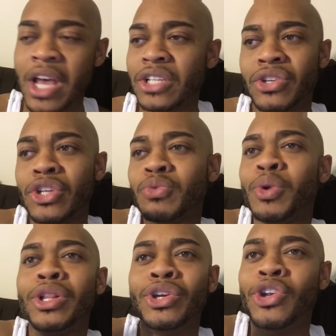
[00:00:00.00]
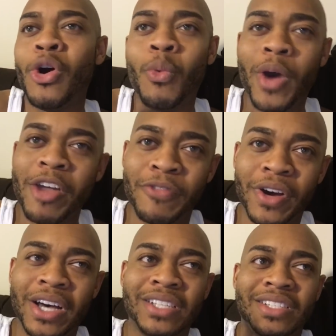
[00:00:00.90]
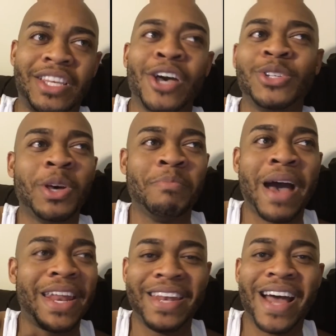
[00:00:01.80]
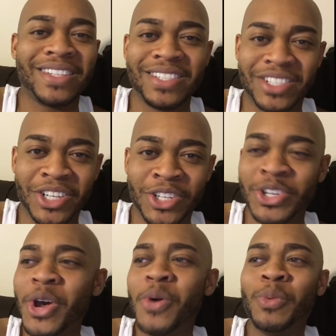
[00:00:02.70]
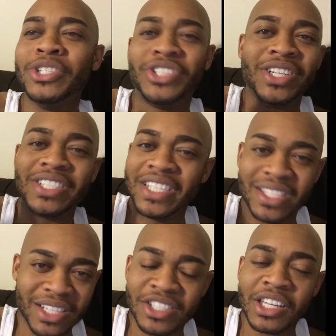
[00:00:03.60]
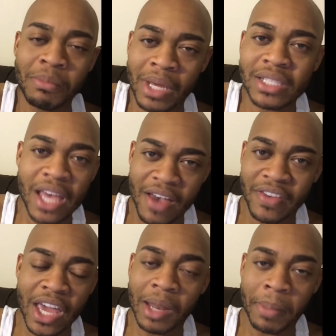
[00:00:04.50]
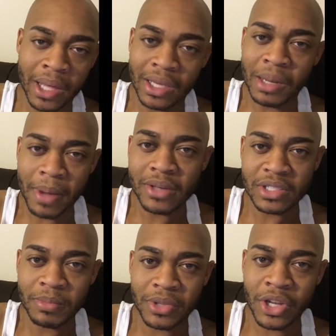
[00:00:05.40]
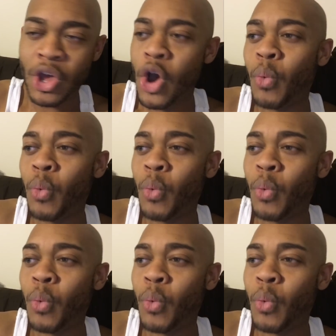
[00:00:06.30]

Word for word: So there's really no way for us to tell somebody not to judge when judging essentially means having an opinion about something.